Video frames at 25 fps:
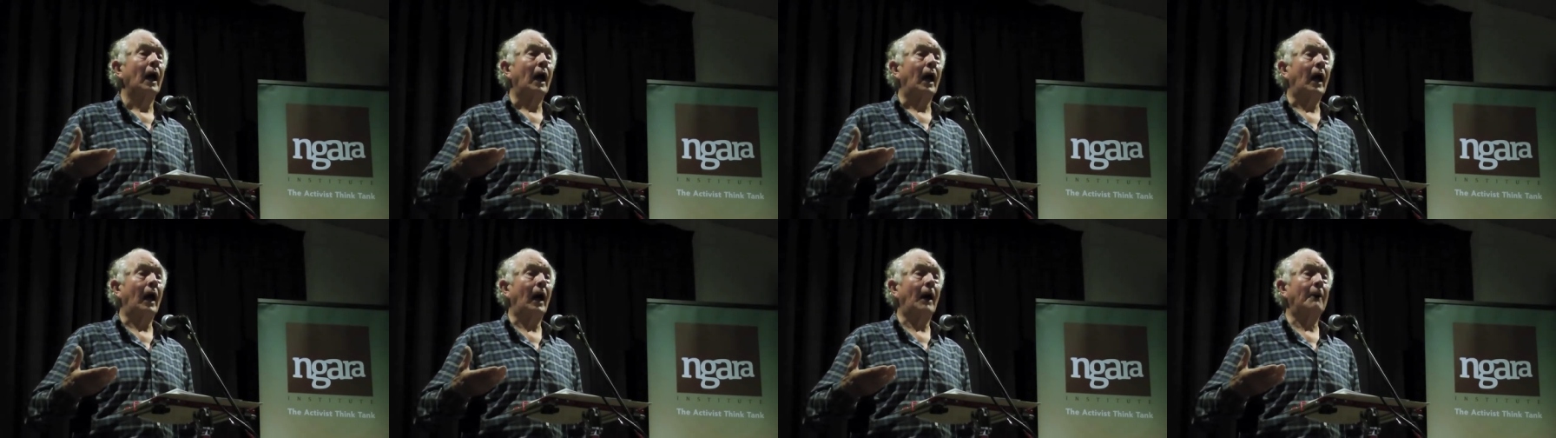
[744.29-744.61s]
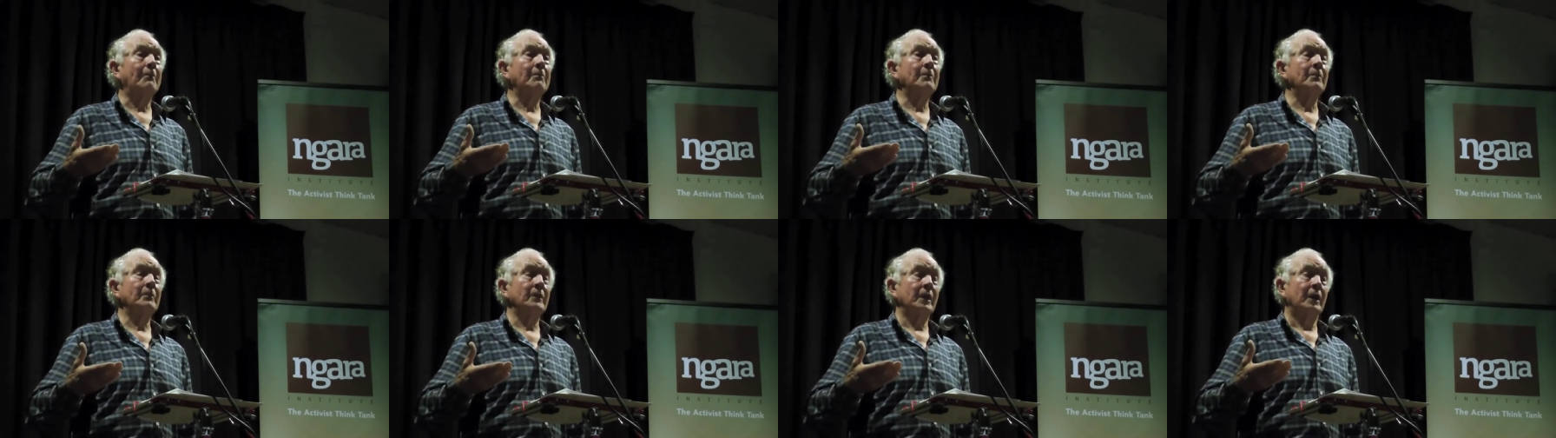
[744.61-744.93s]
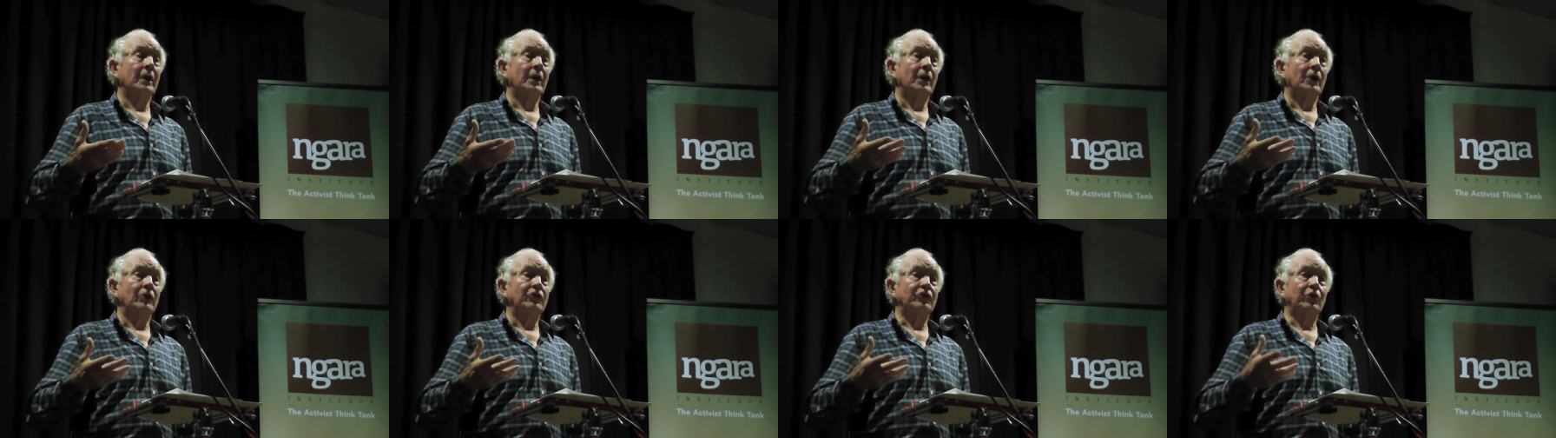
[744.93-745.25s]
um,
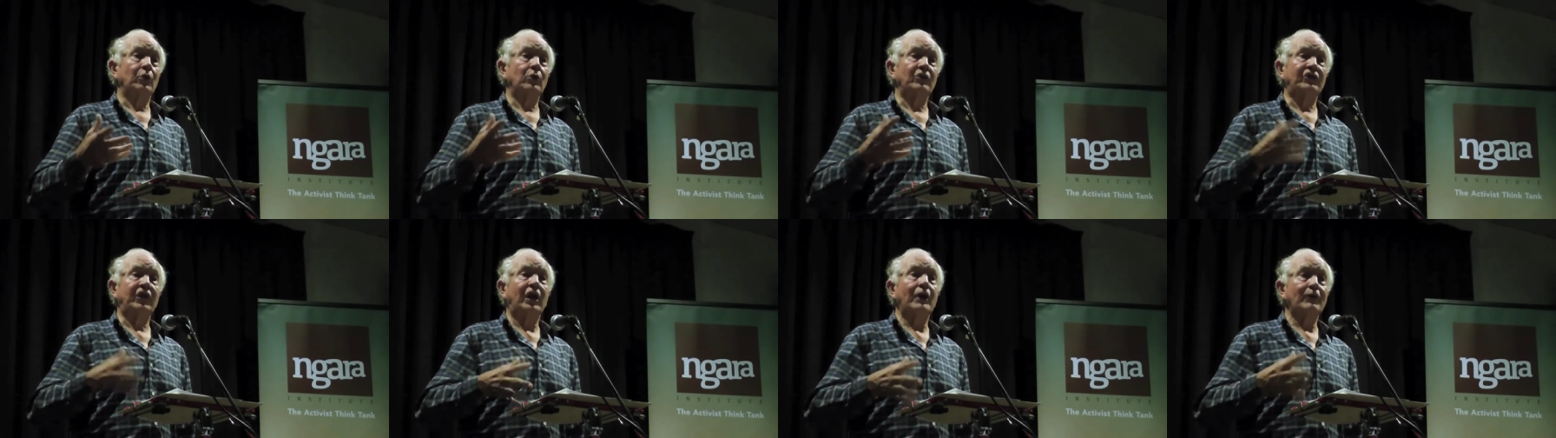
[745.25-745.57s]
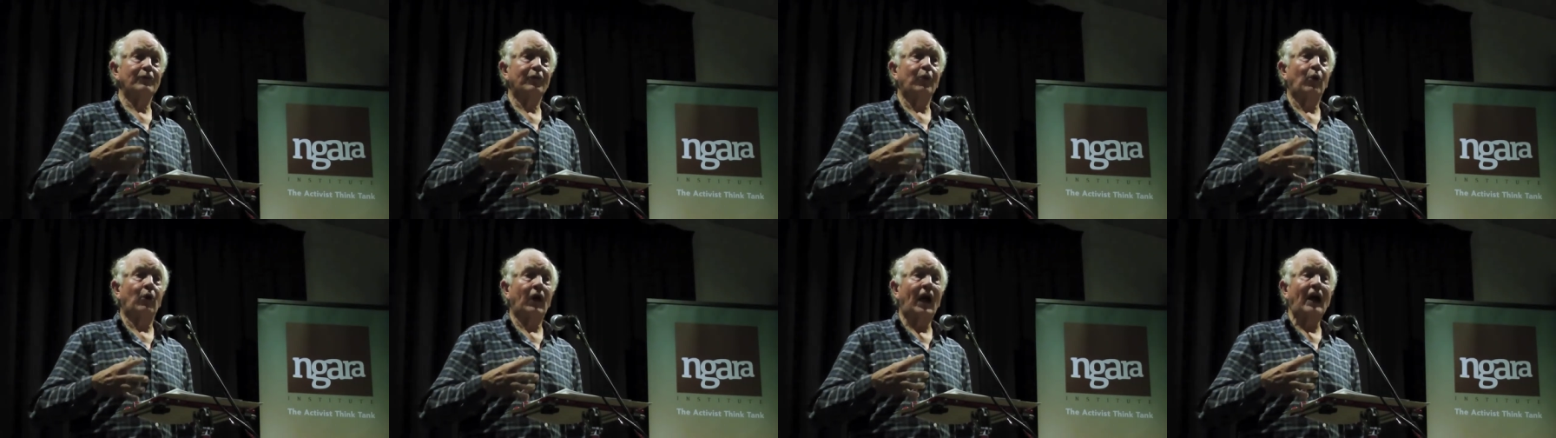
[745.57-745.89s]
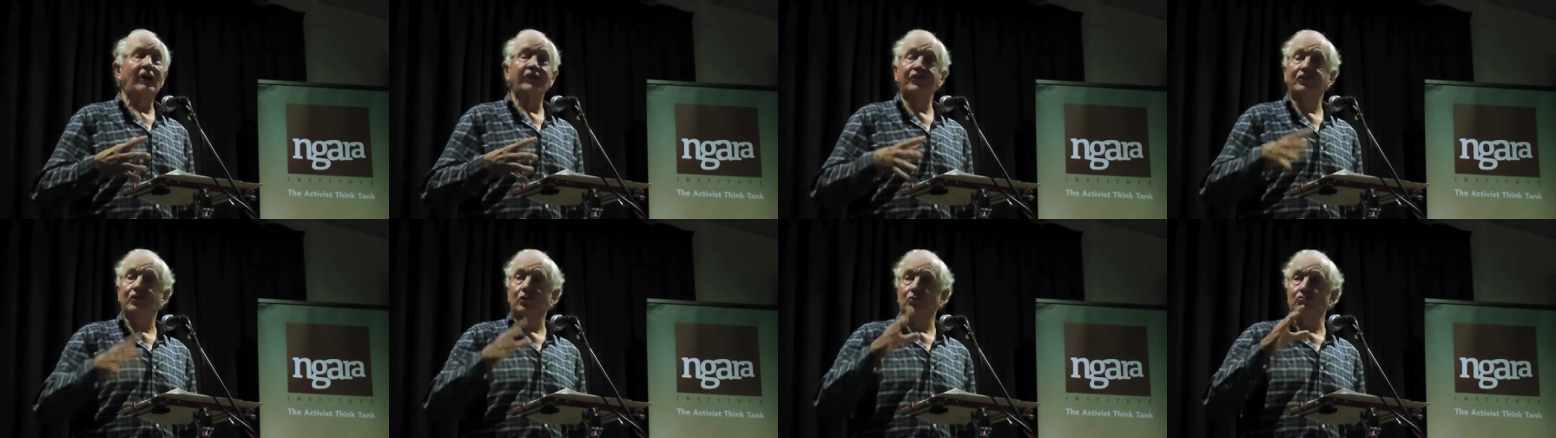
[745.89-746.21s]
to
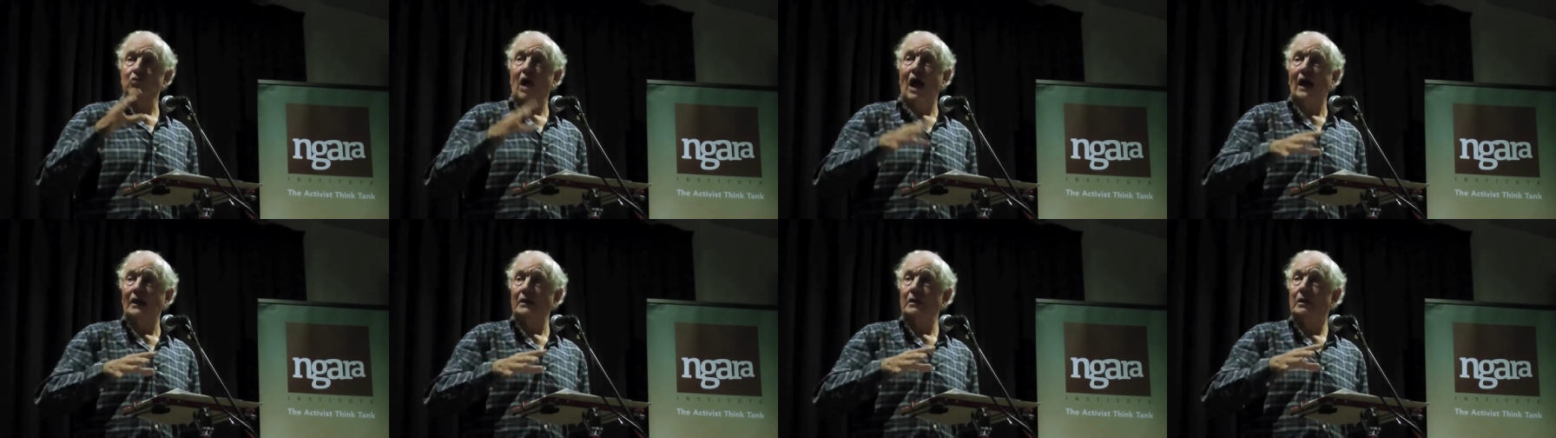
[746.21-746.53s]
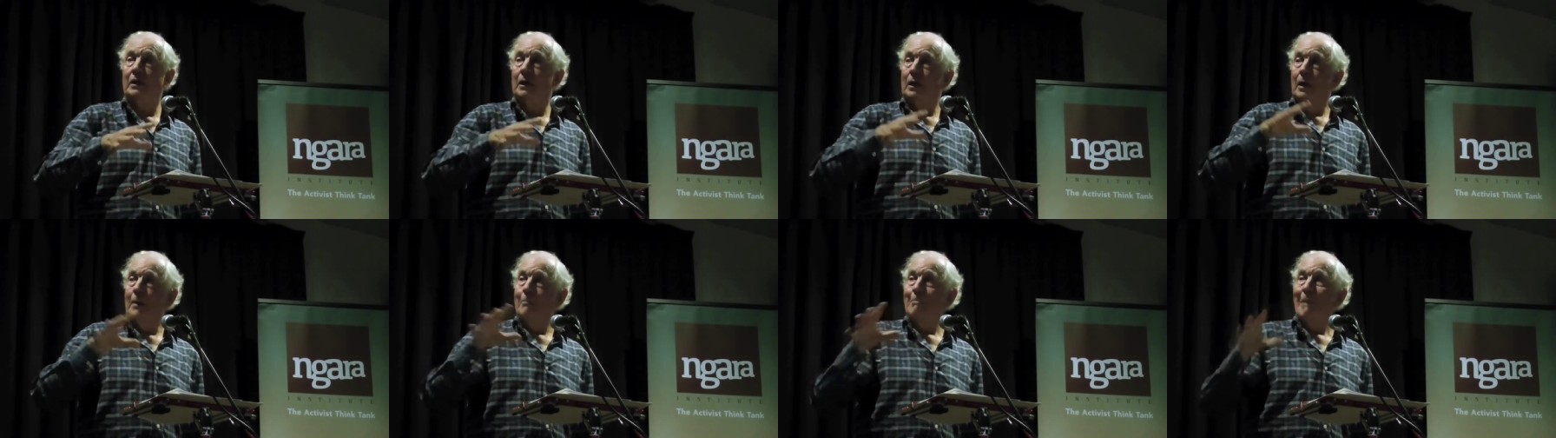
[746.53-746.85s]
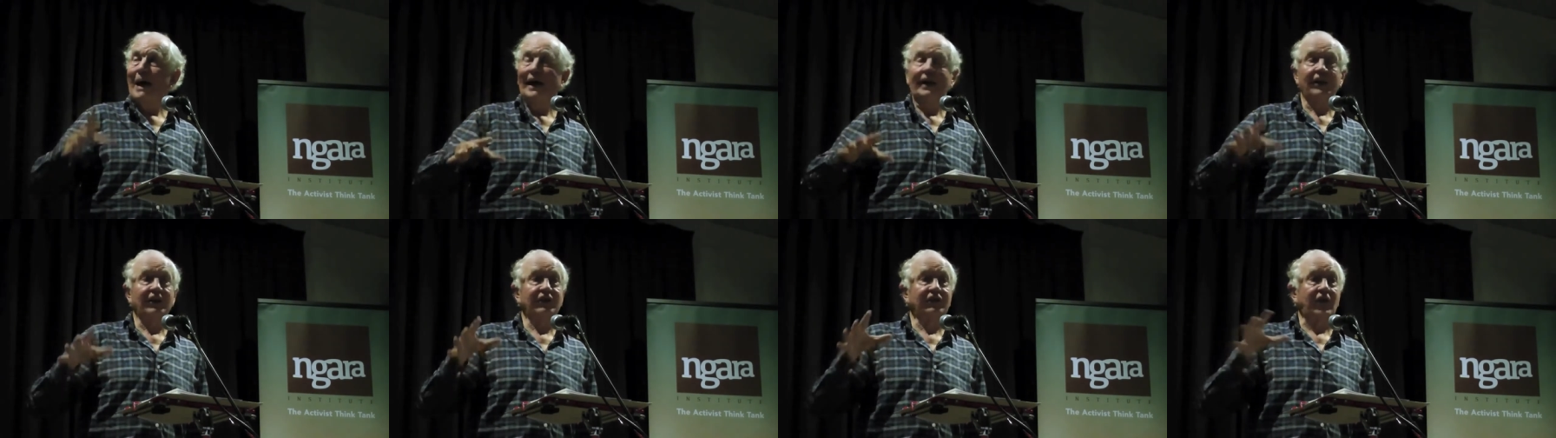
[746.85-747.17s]
G4S to run
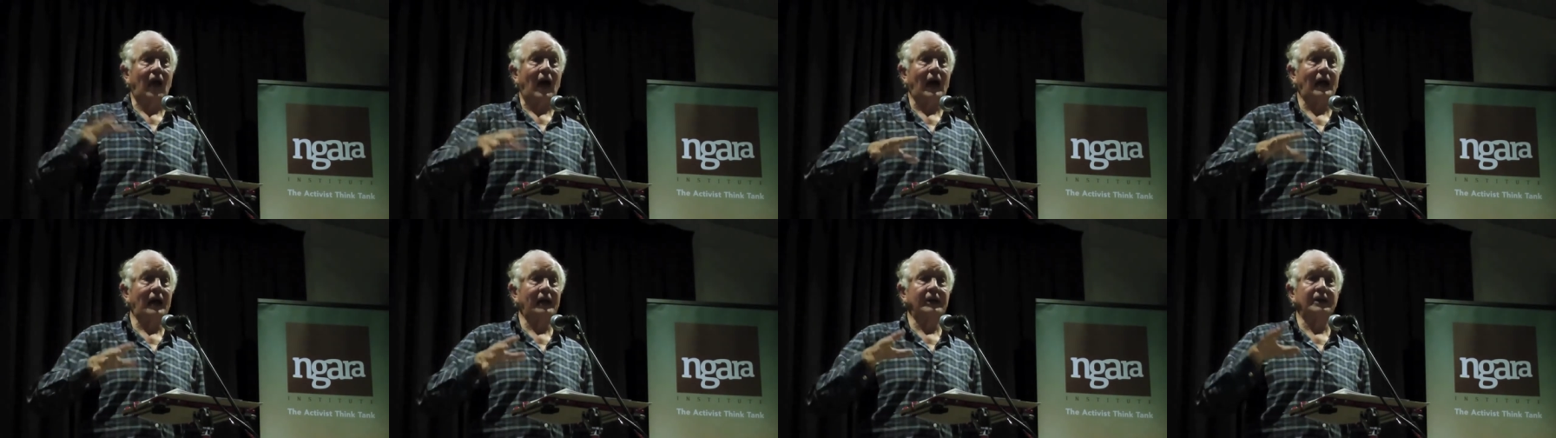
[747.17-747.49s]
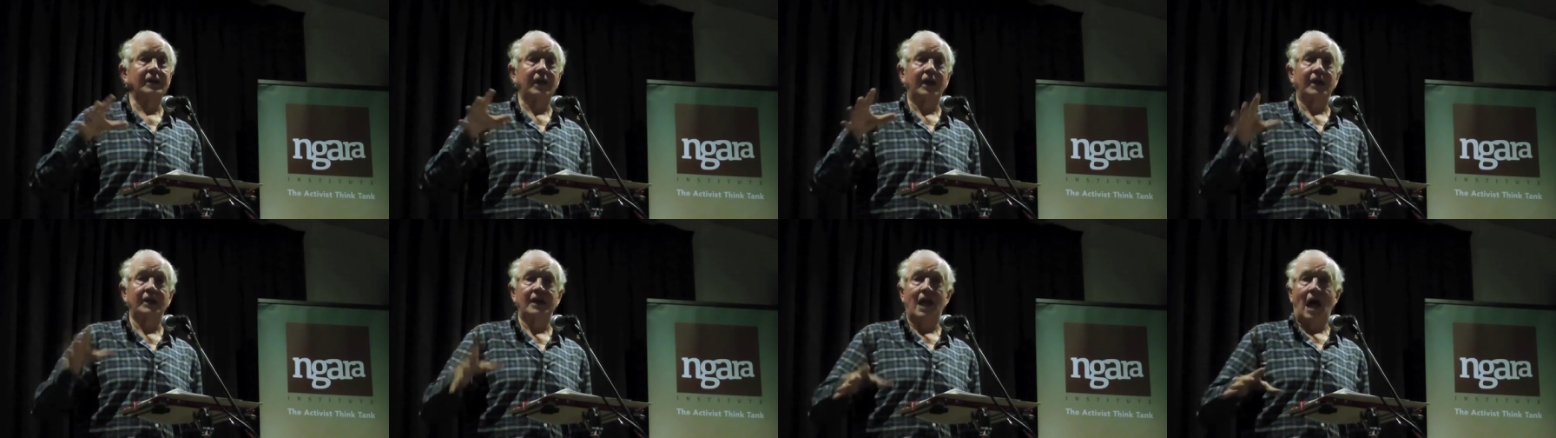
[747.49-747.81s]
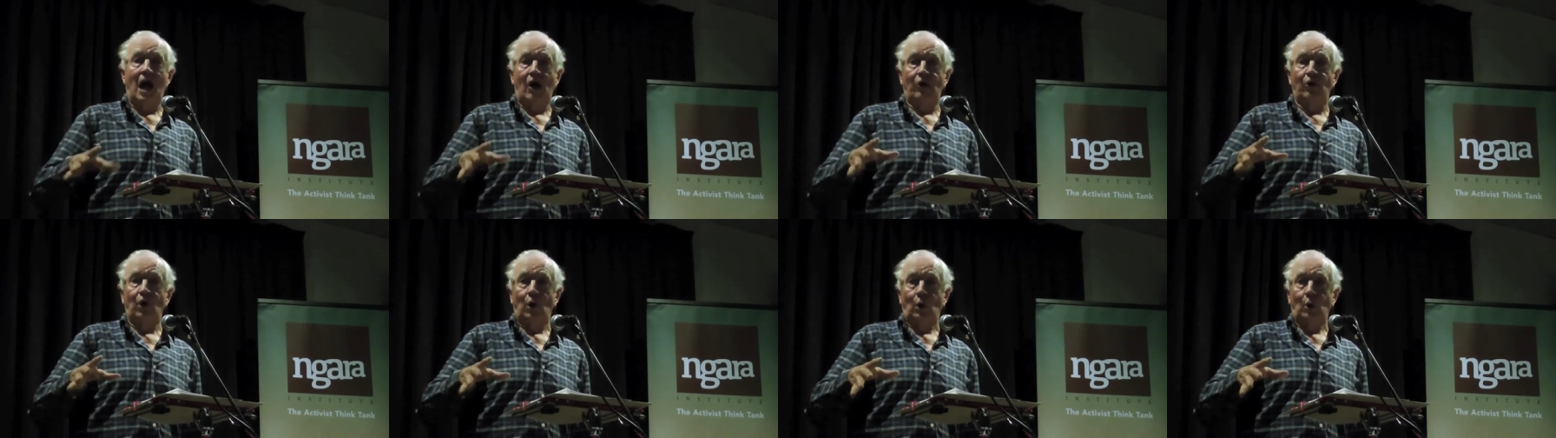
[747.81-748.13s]
Manus Island and
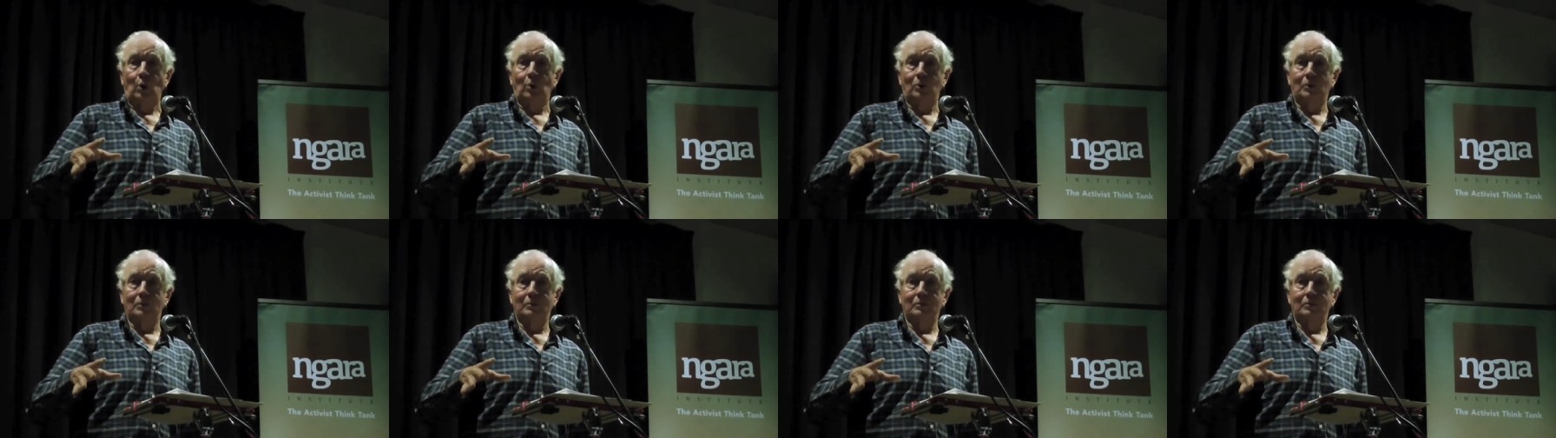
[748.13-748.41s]
Nauru.